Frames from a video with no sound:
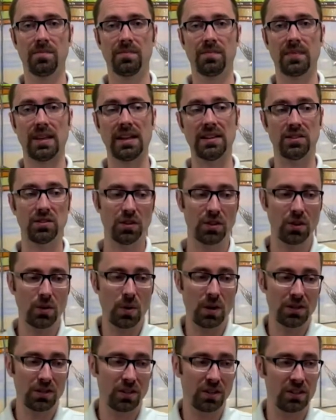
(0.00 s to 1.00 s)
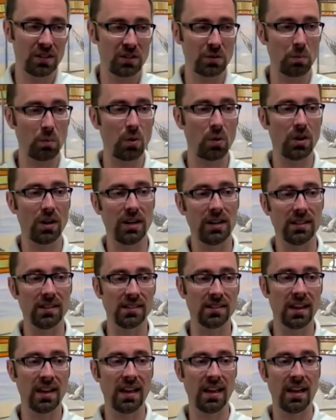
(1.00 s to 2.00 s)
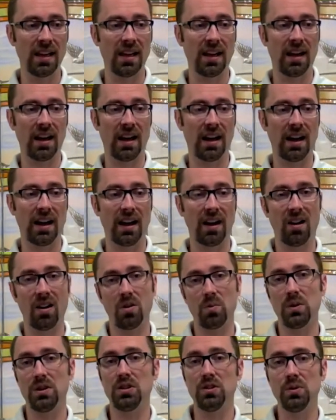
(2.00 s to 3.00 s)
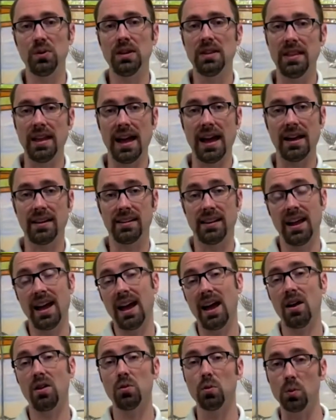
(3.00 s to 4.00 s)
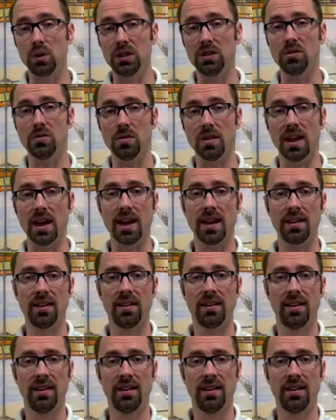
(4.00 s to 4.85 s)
And so the question this morning is, are we doing that? And how do we do that?